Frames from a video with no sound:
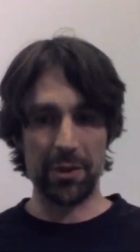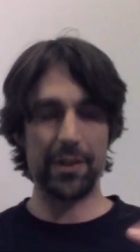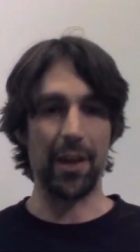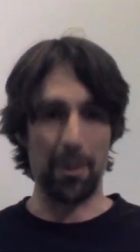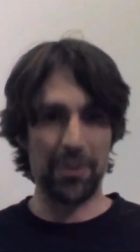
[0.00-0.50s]
to
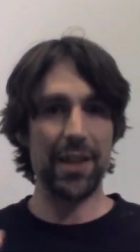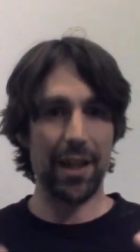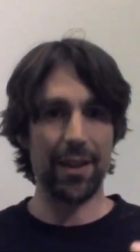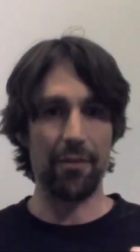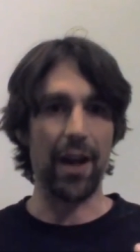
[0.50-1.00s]
kind
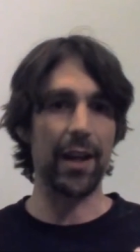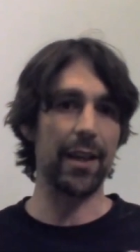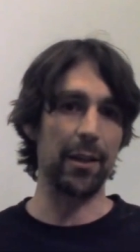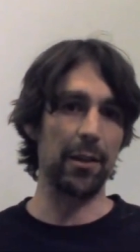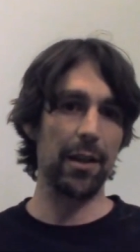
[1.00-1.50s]
of protect their
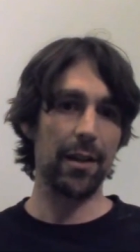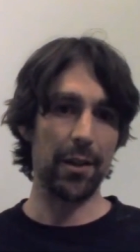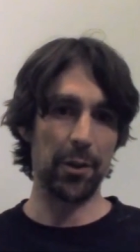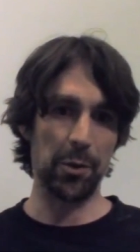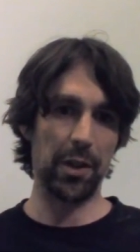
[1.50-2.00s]
ranking
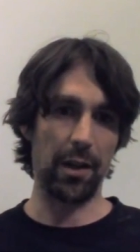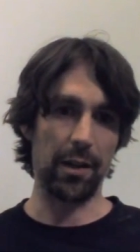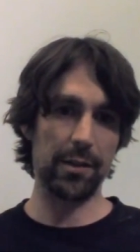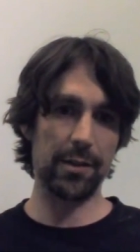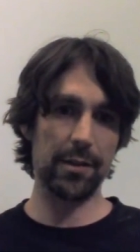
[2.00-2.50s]
at
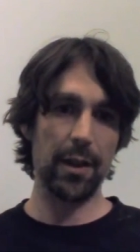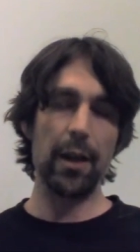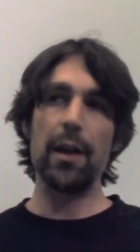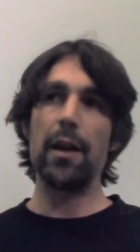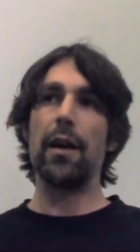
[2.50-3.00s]
all
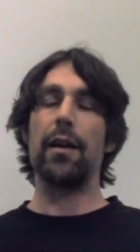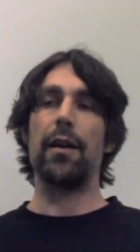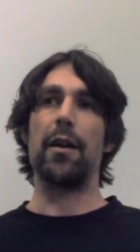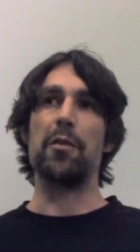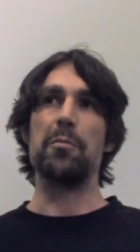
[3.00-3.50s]
costs,
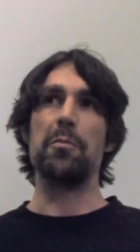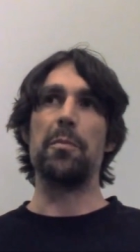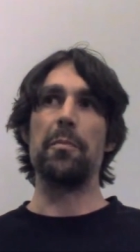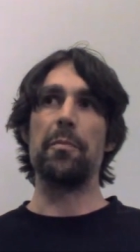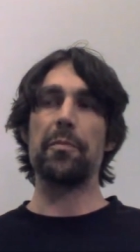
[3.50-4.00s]

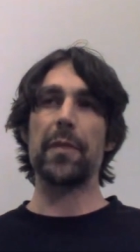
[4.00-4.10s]
um,